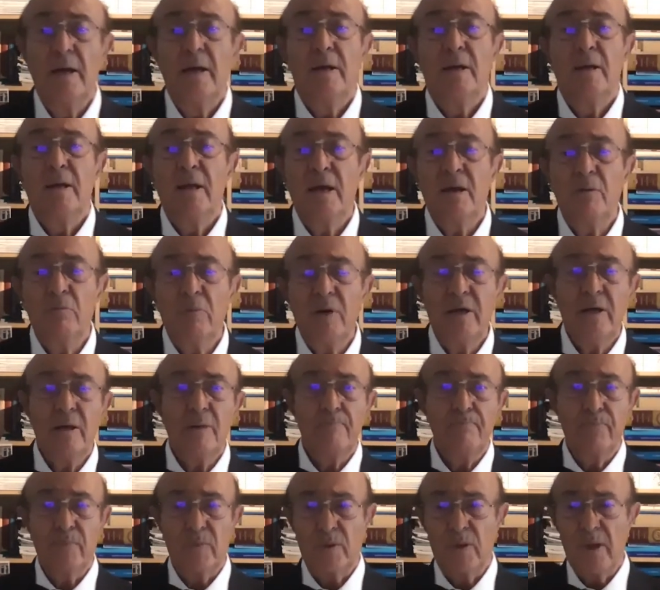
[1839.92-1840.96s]
namely
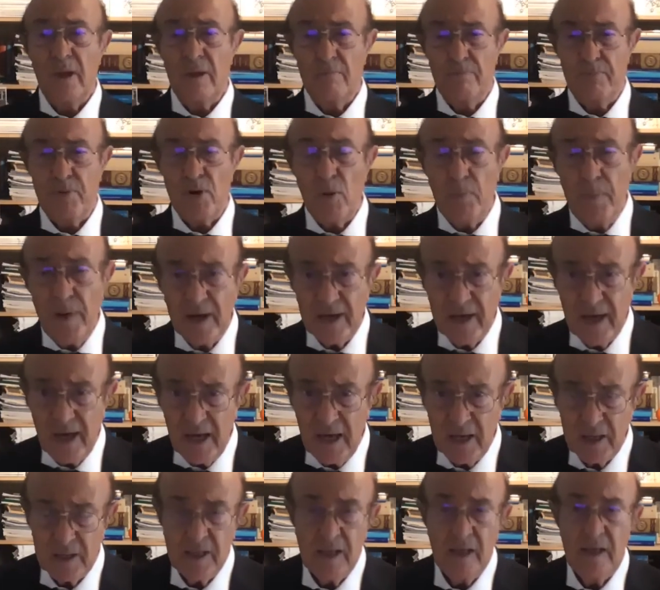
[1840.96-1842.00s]

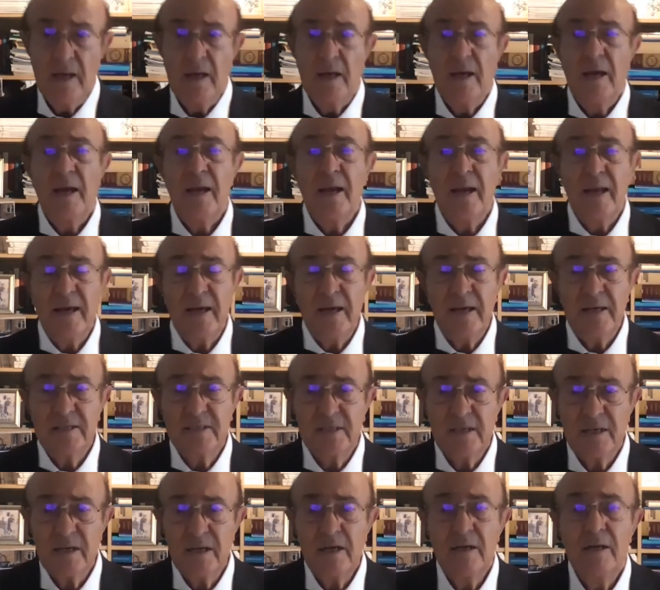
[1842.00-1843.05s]
propagate a
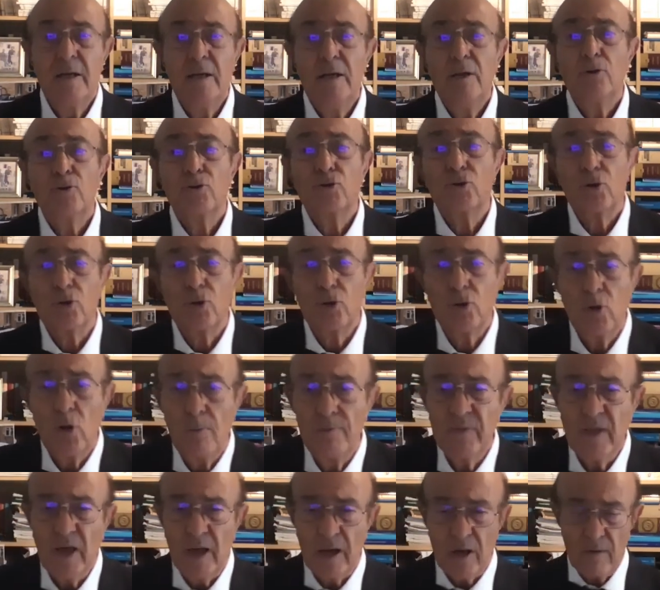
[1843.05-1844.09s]
laser
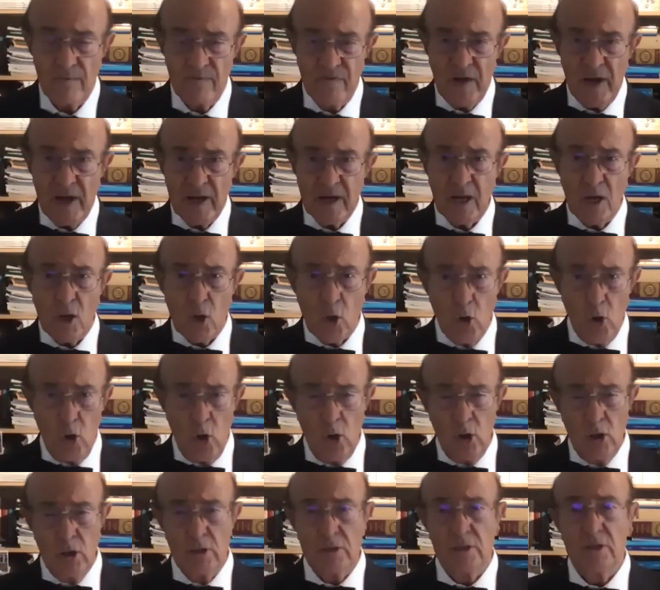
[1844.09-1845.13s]
through a very
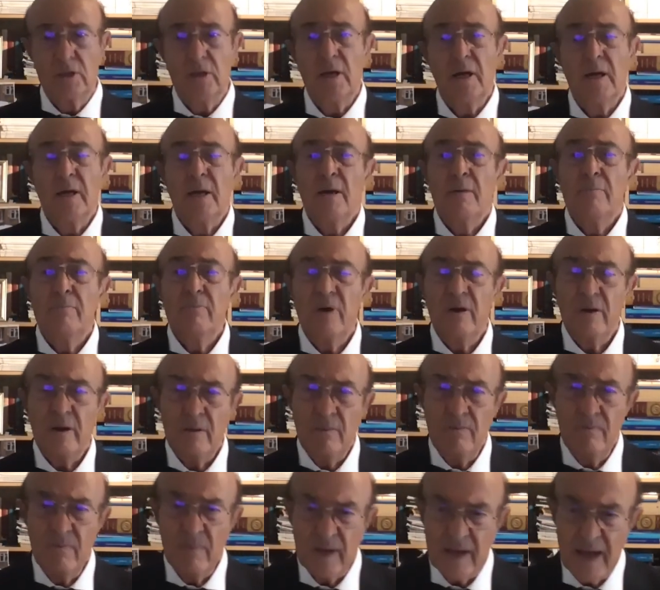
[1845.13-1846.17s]
cold uh,
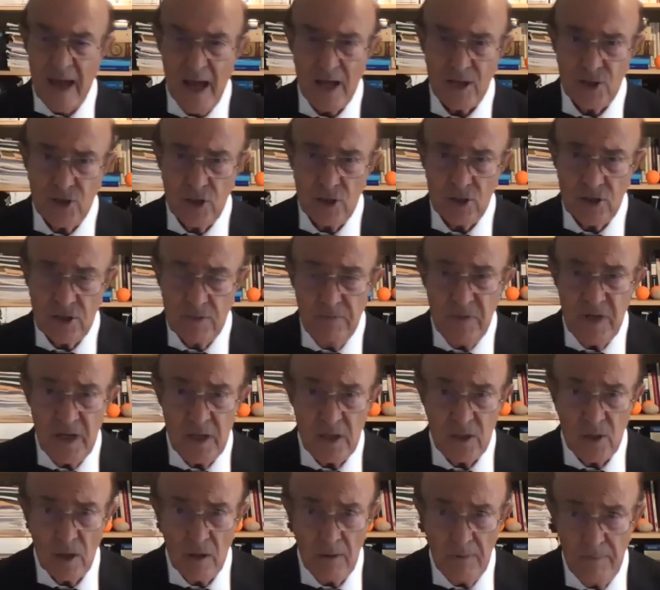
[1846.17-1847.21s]
gaseous
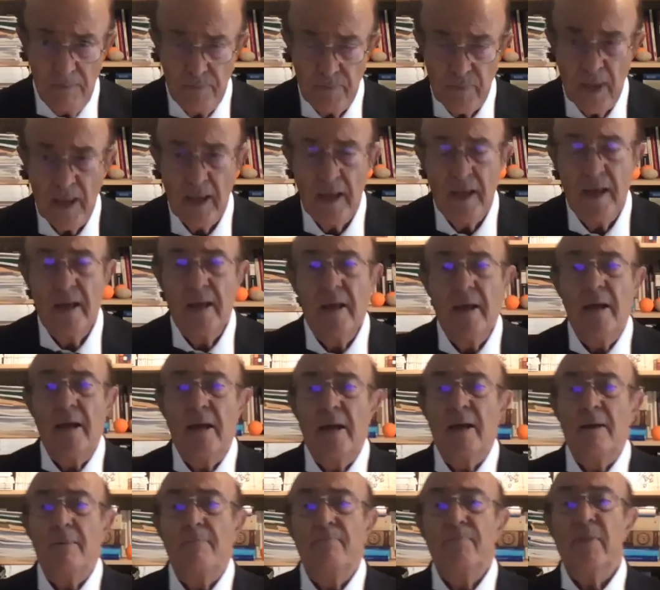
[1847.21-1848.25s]
medium
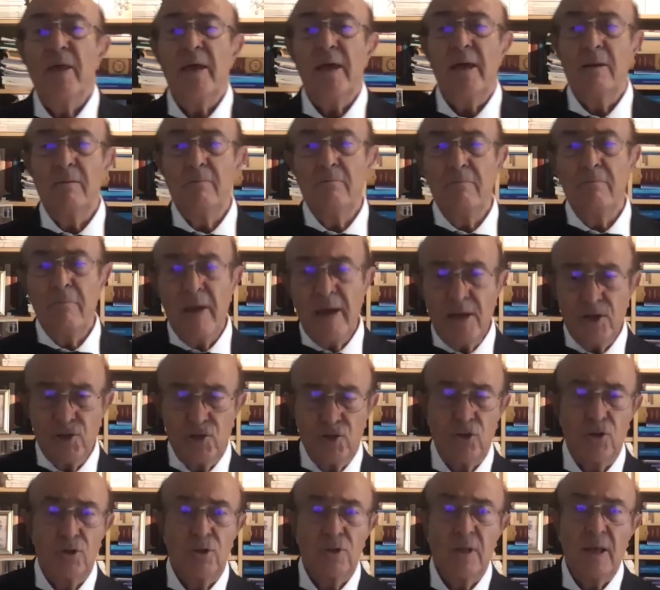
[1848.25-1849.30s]
and
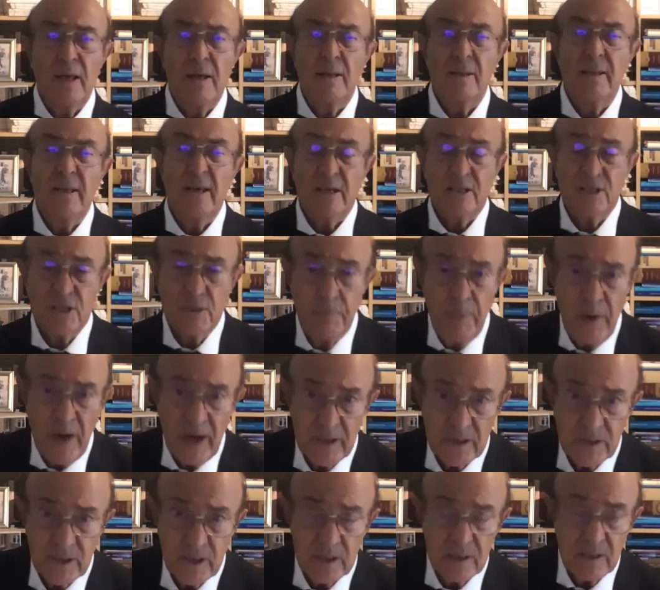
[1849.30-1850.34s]
measure the, the
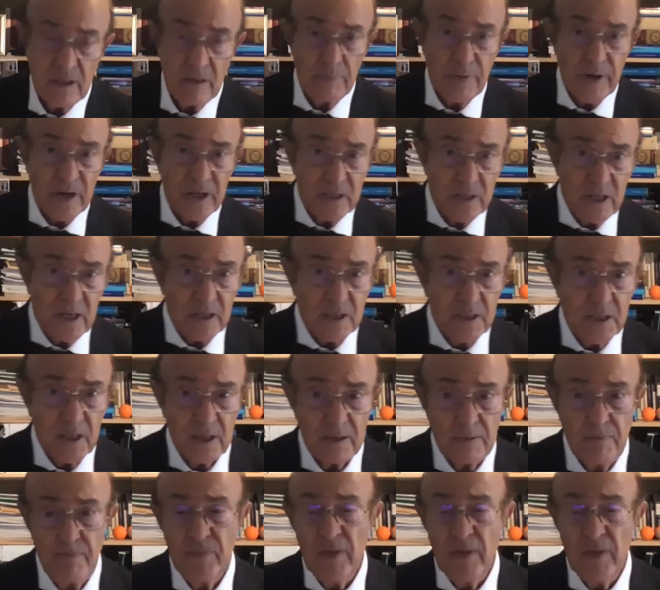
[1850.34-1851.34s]
expected, the predicted,